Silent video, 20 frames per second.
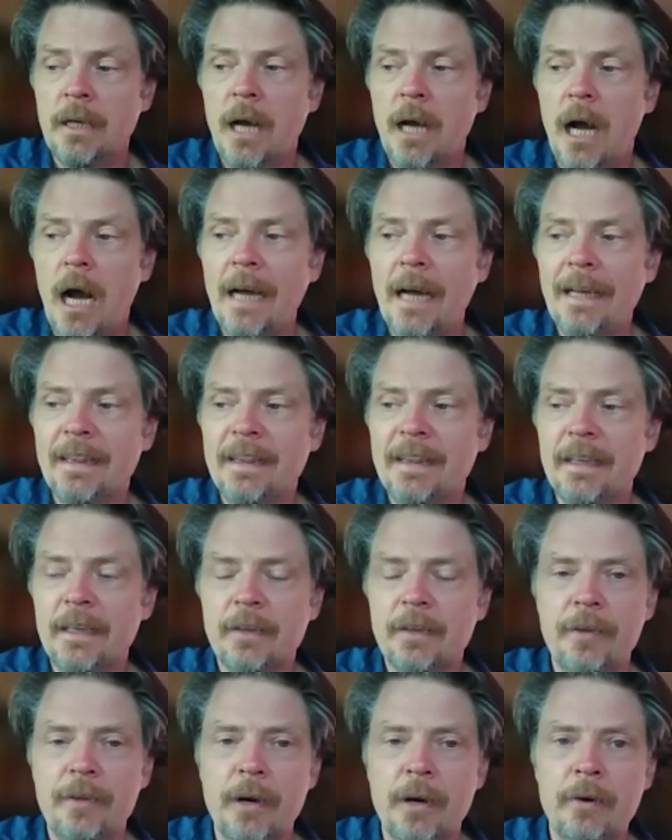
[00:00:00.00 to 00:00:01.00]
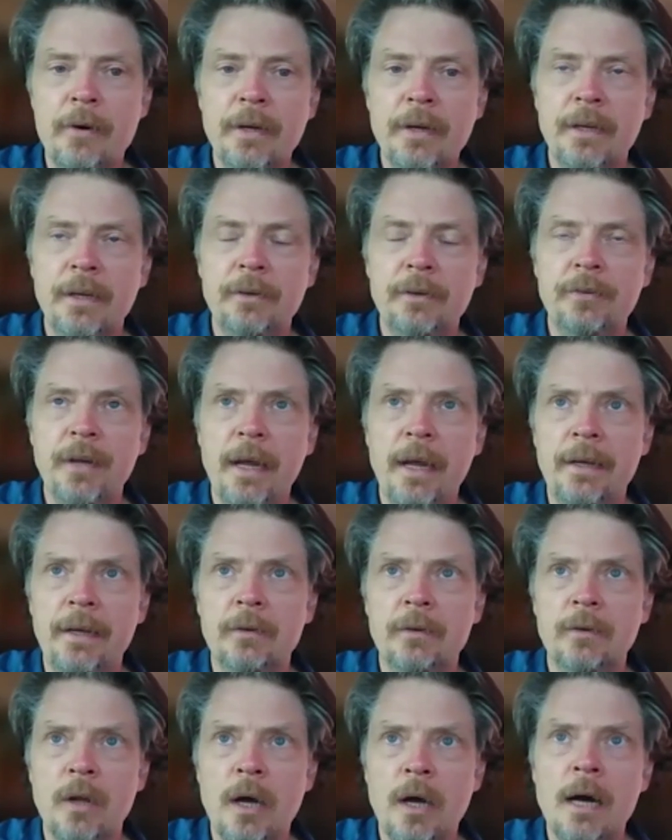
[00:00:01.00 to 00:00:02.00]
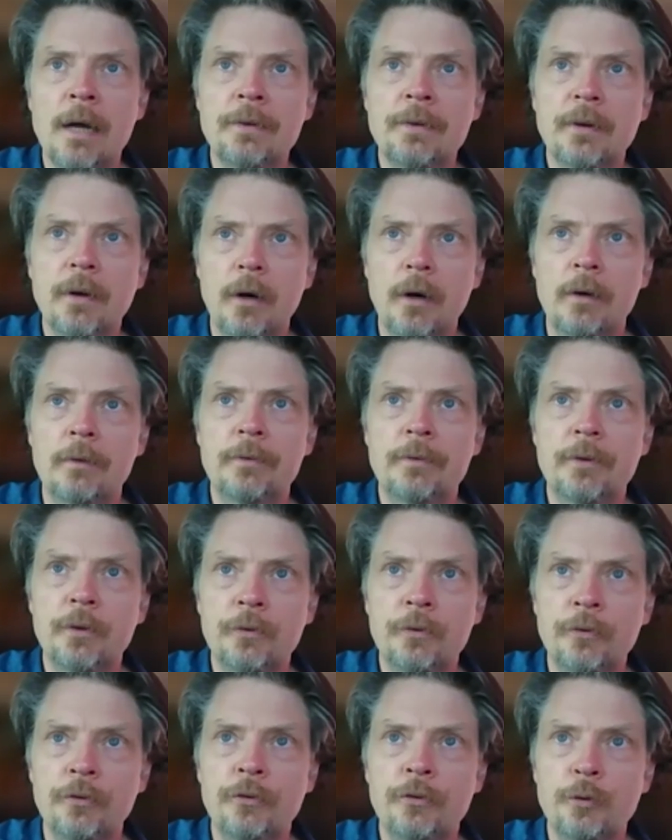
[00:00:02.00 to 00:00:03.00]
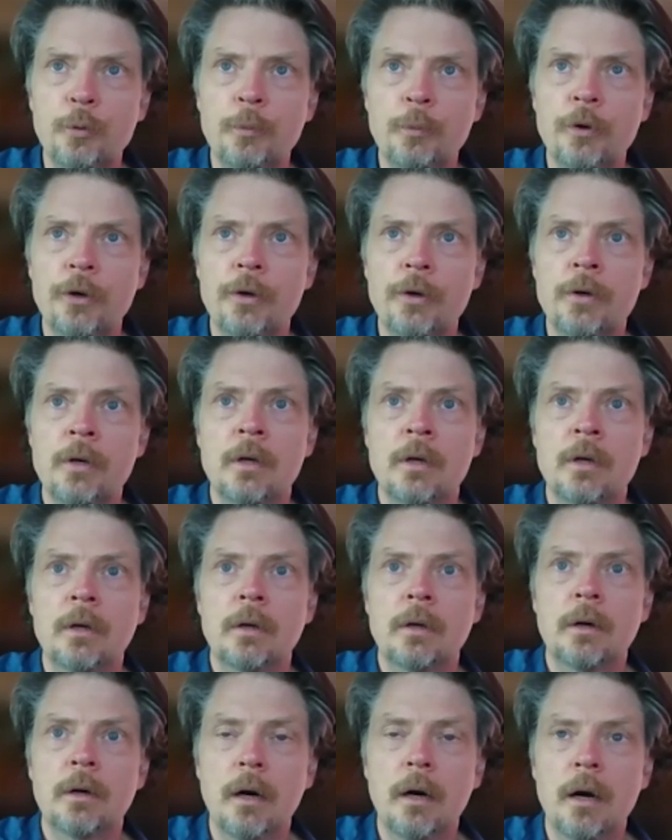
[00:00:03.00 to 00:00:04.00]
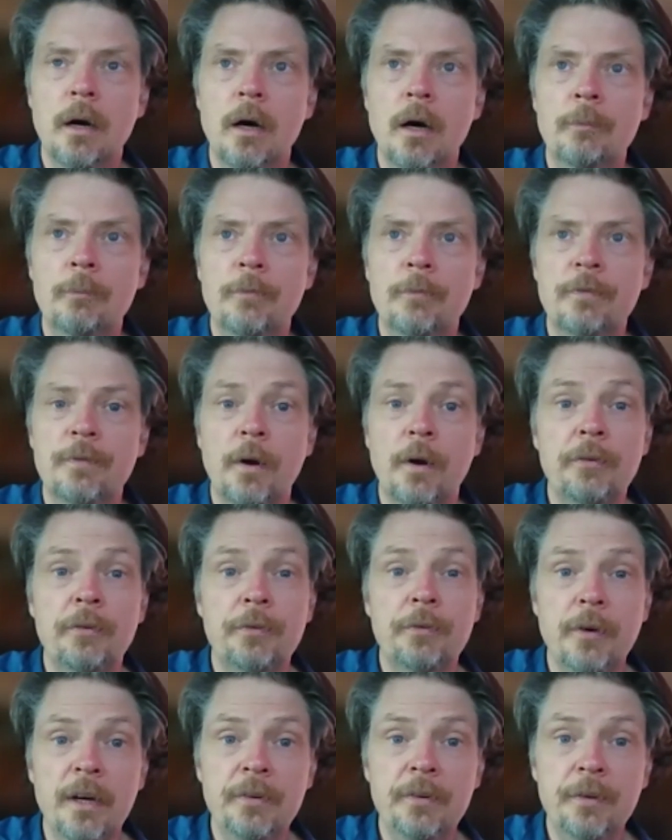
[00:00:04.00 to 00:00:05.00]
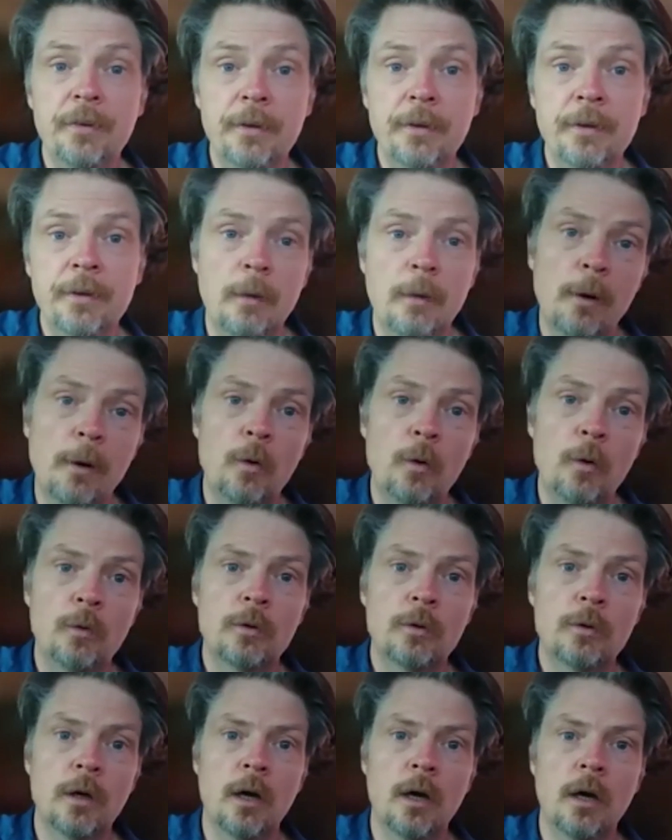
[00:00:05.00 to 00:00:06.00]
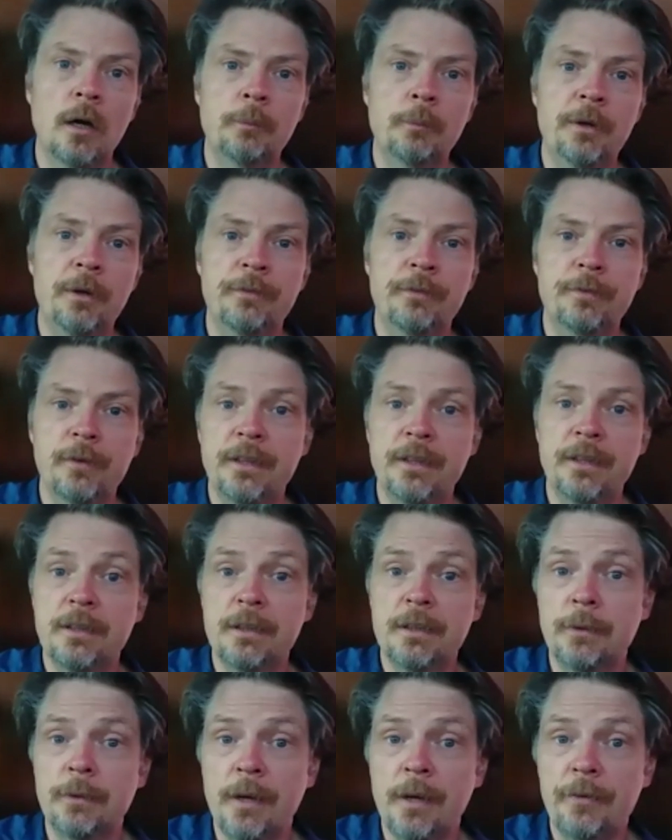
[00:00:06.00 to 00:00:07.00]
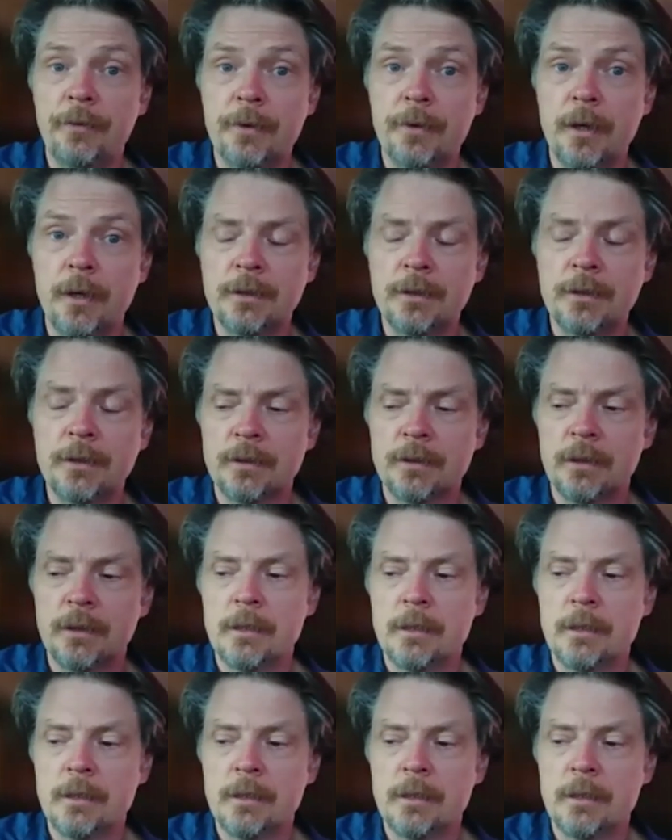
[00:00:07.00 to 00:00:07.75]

I think there is a lot of consumer um, frustration about um, inflation at restaurants.